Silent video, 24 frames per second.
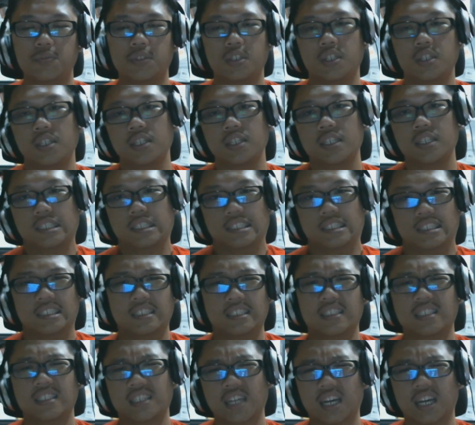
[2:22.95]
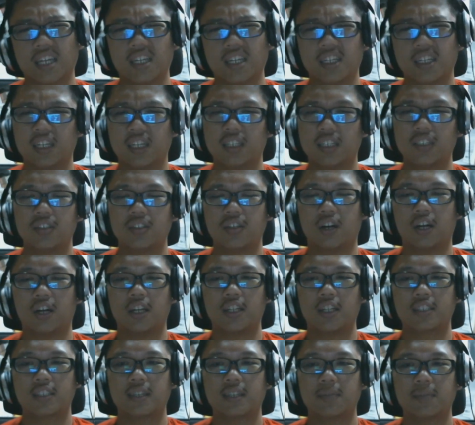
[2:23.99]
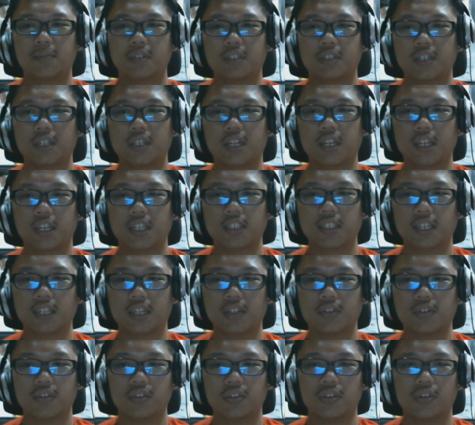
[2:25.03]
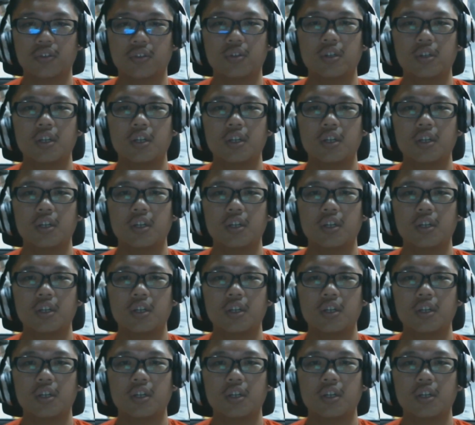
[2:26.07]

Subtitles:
it's kind of like not accepted here, I guess. I don't know,